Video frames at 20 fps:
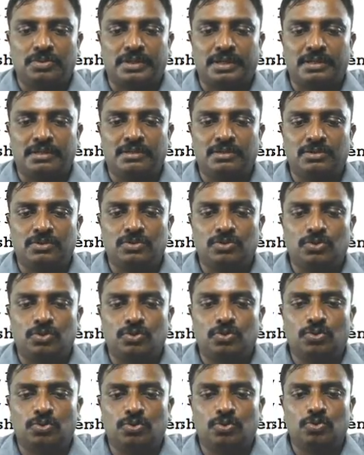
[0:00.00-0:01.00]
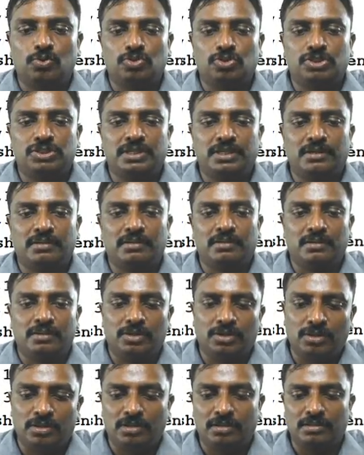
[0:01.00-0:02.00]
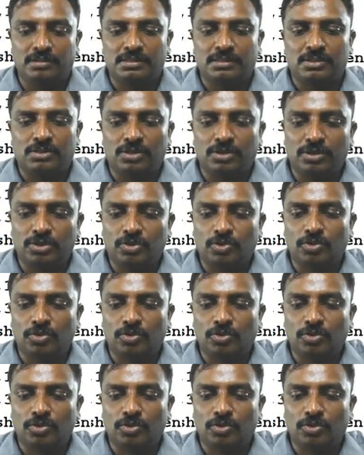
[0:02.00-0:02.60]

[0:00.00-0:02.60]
Okay, to check, you